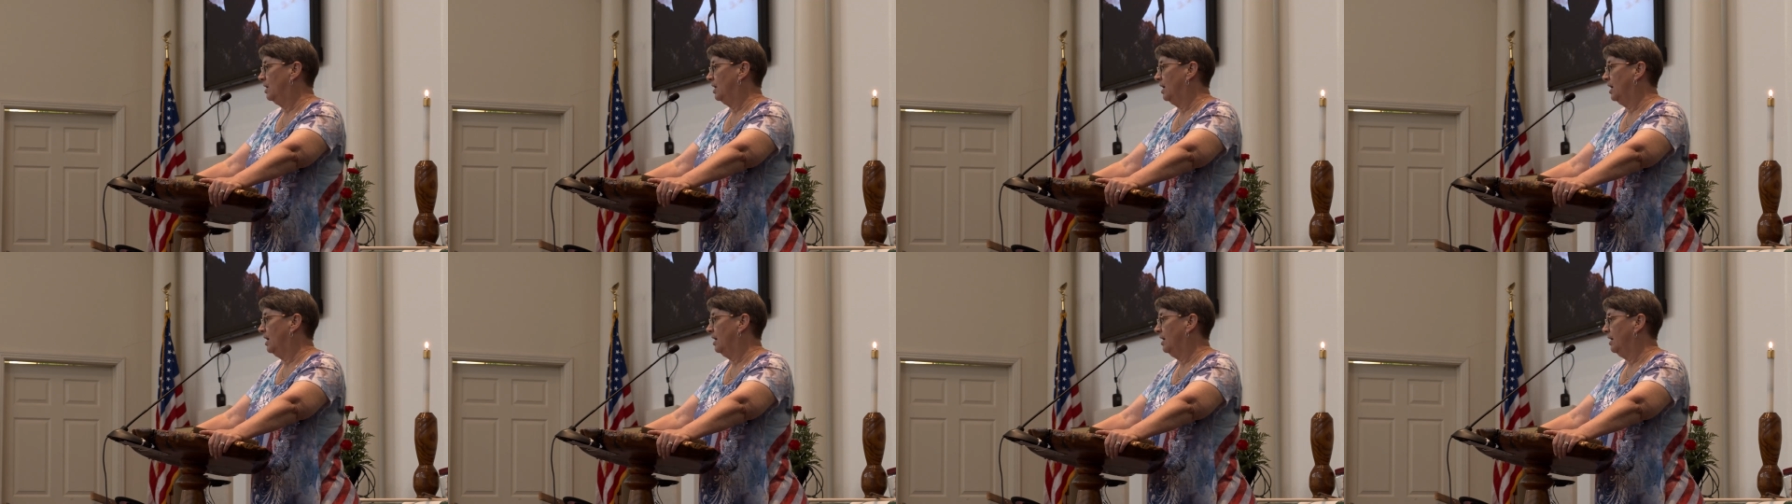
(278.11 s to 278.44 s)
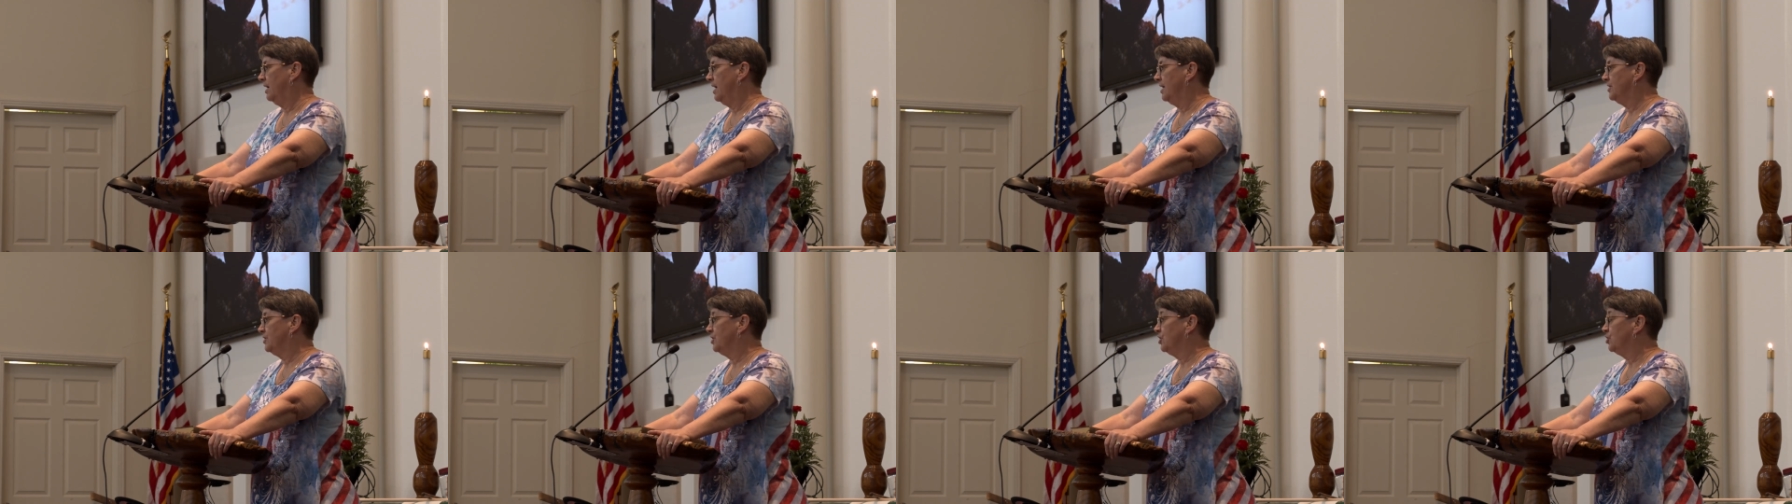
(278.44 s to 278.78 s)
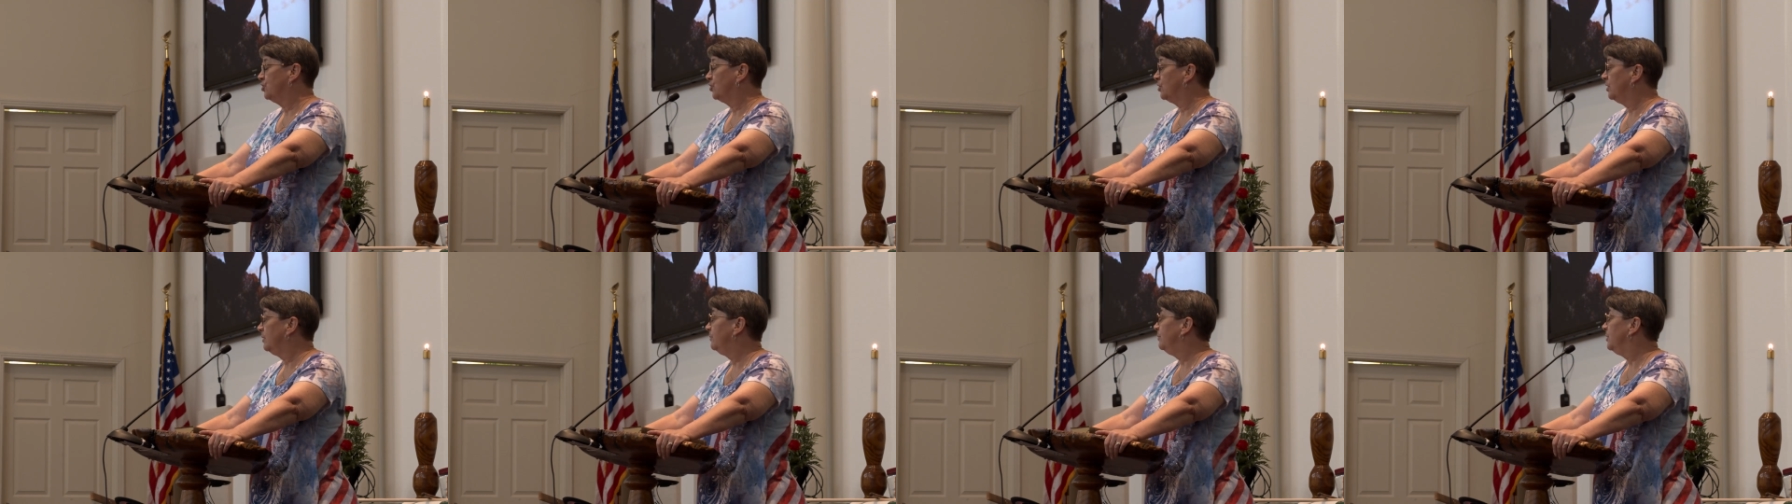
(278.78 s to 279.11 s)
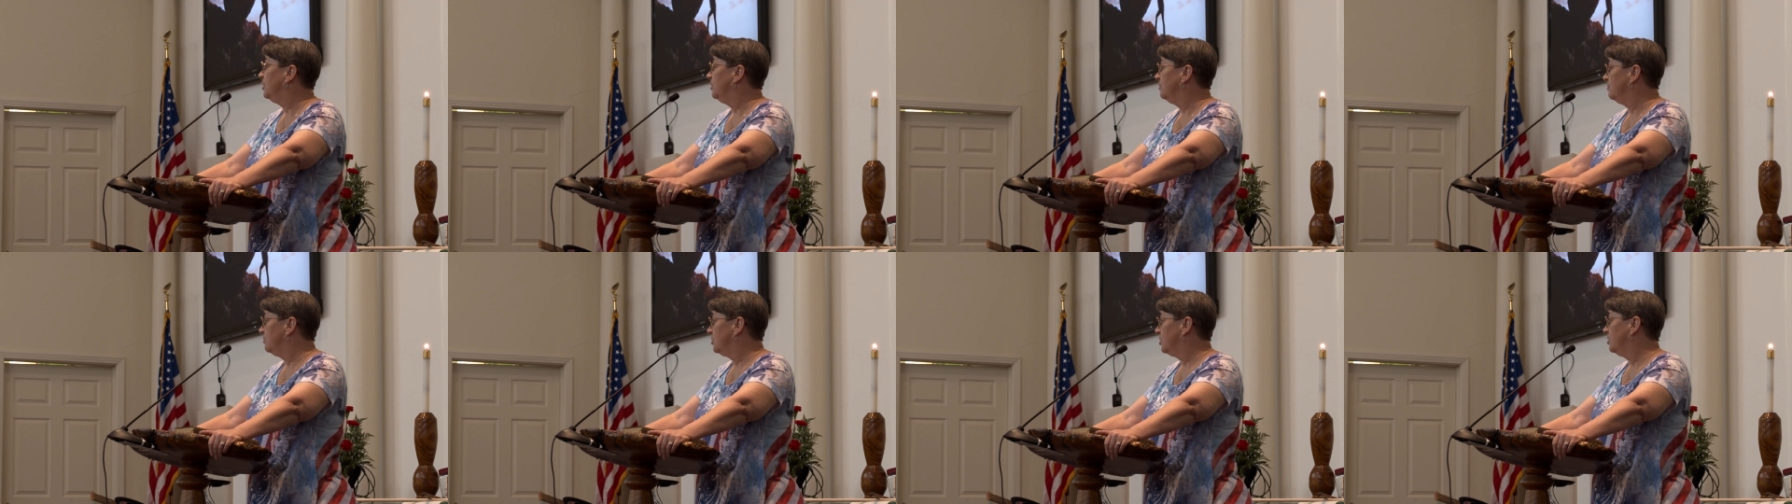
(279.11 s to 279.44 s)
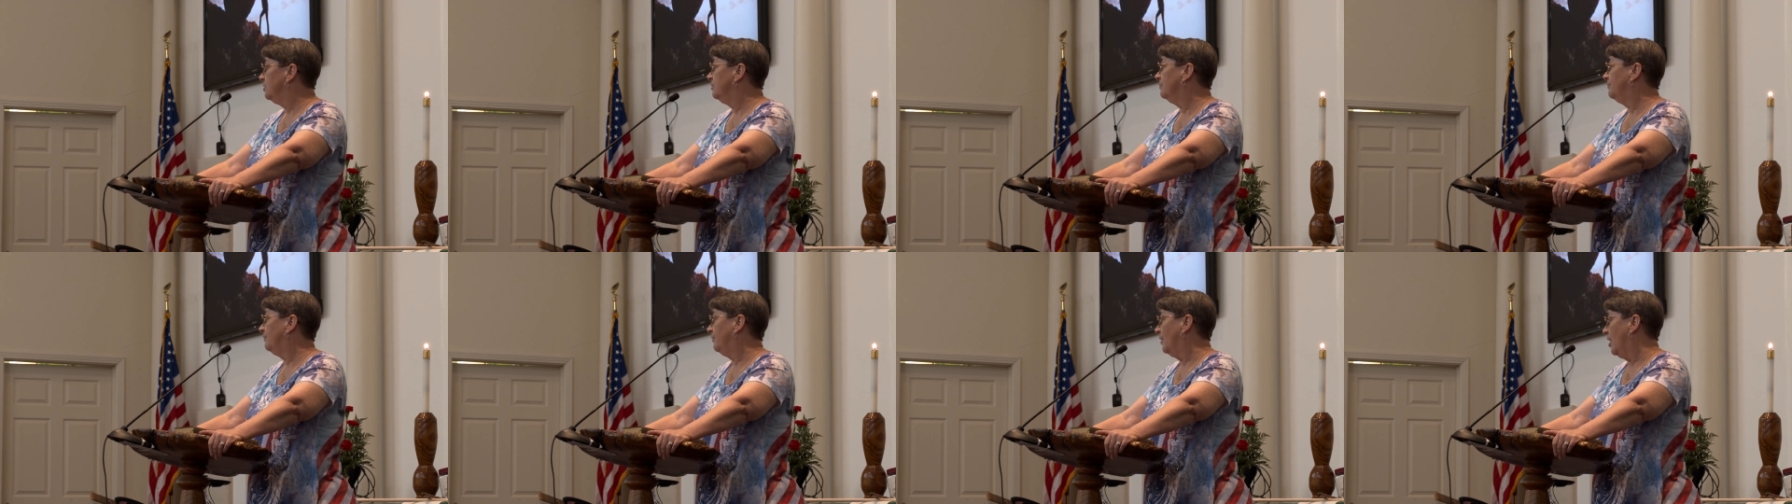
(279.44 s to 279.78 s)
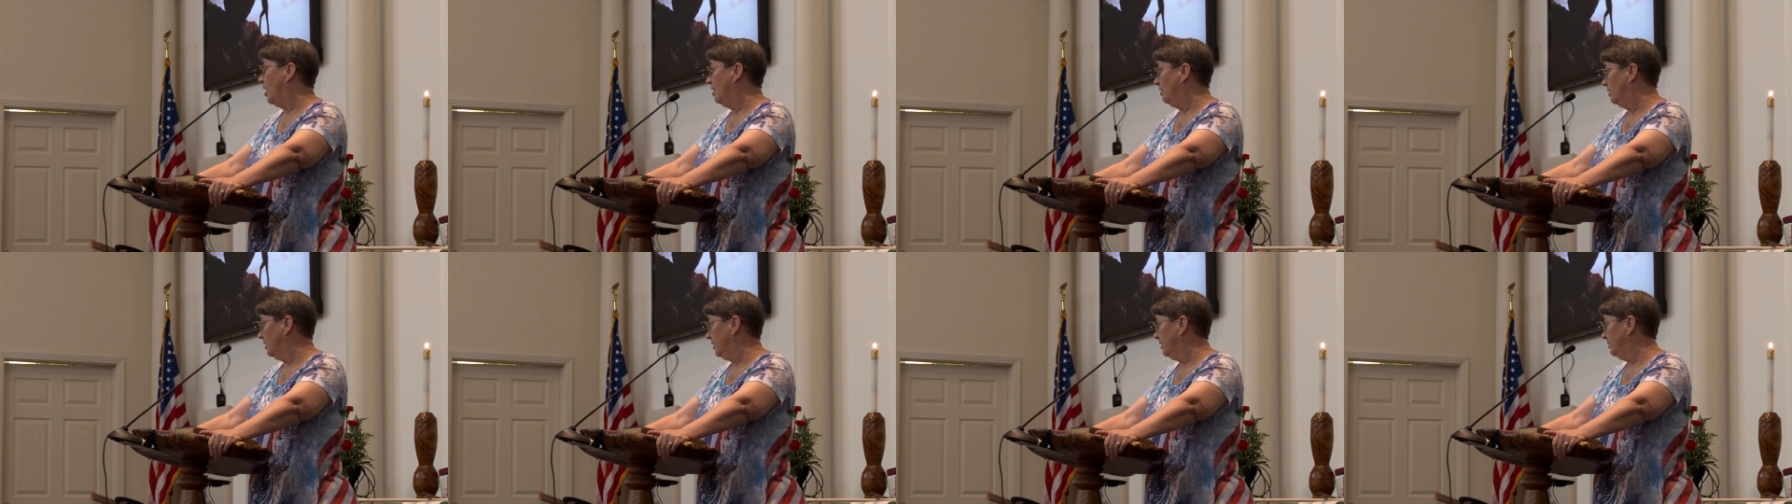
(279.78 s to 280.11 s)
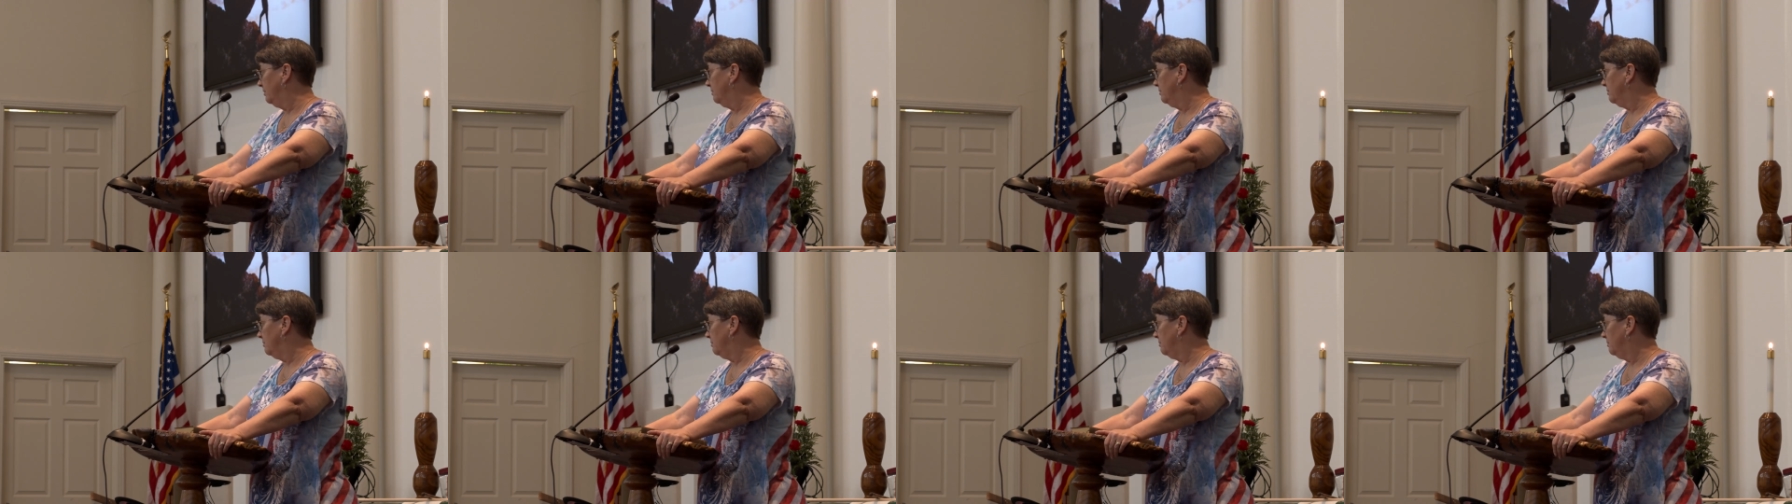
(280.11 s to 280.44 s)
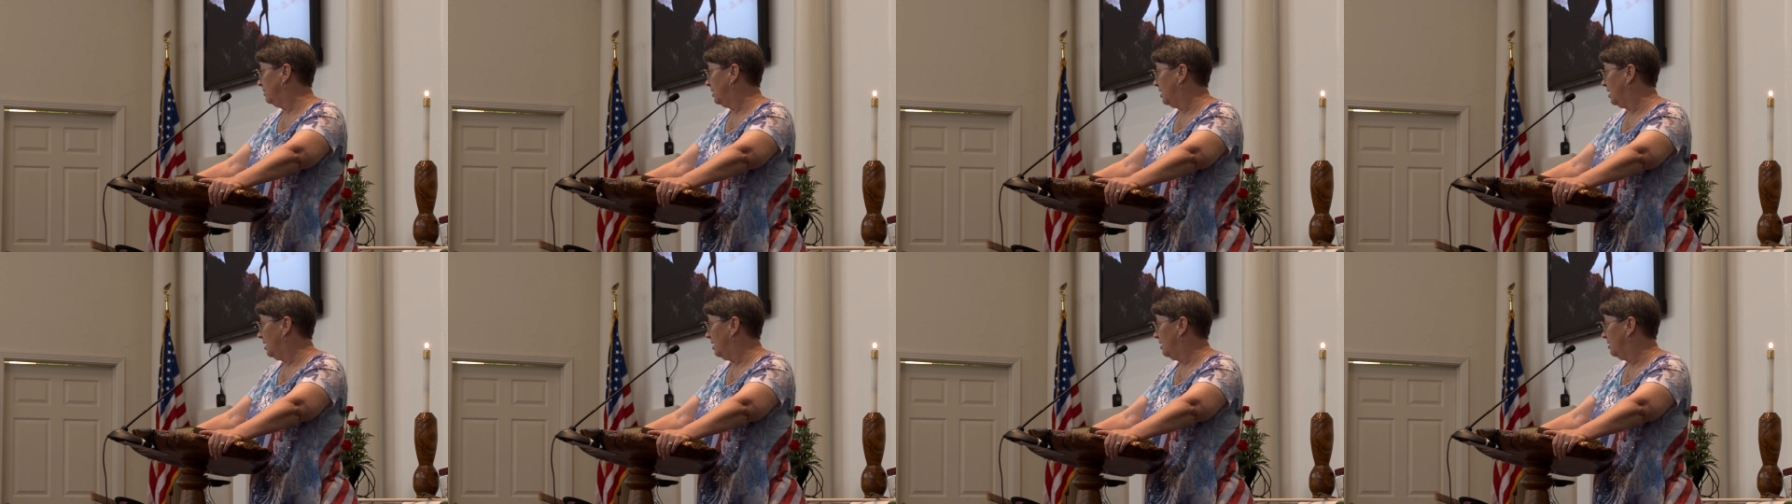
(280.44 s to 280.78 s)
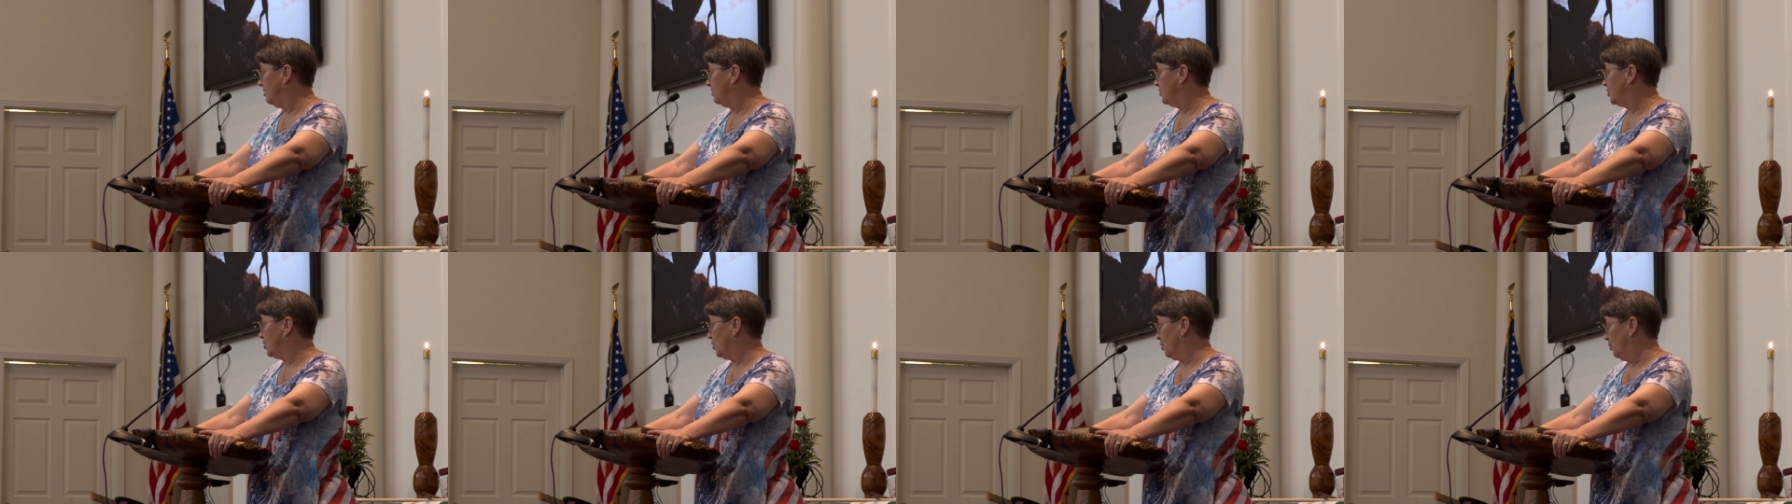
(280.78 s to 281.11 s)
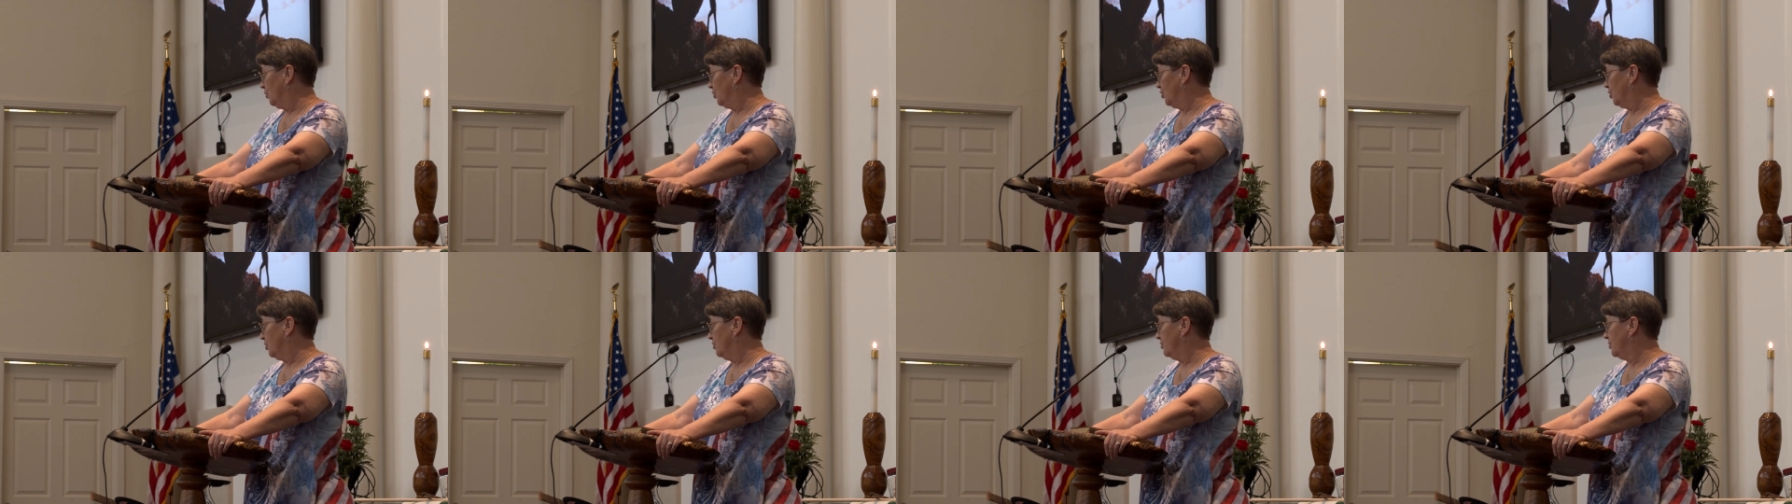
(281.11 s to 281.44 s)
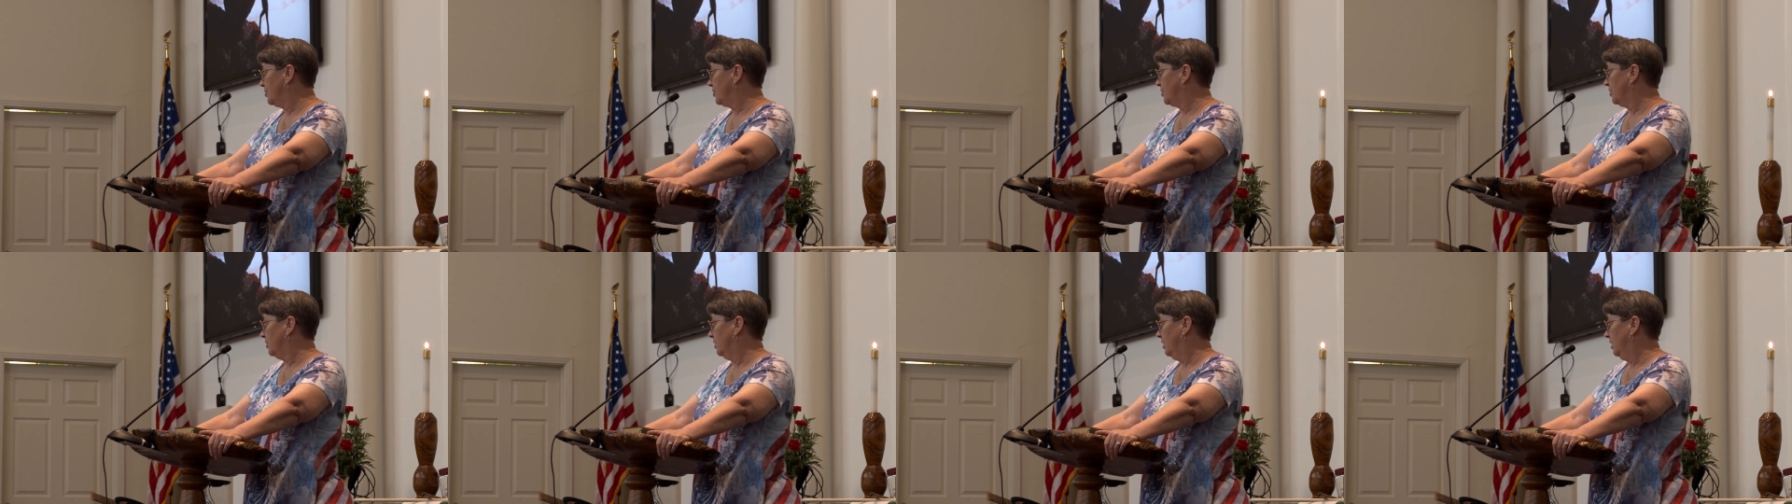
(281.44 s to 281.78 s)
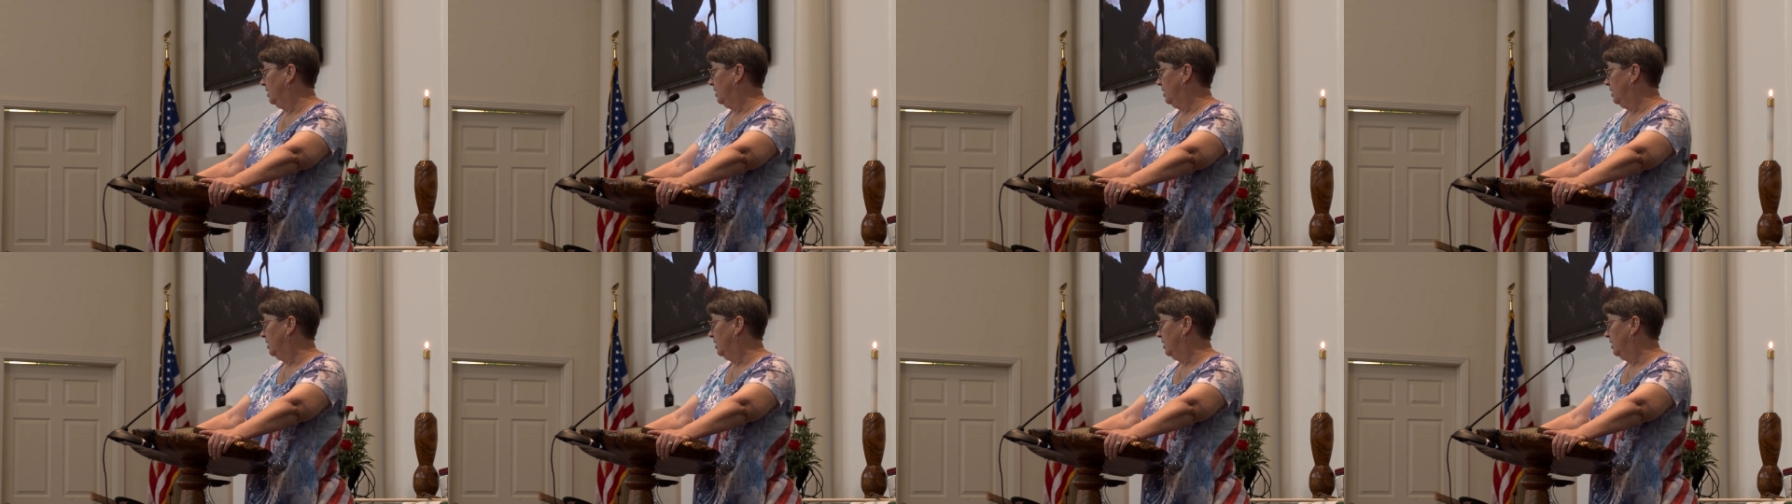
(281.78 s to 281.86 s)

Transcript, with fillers: uh, as a tribute to fallen uh, soldiers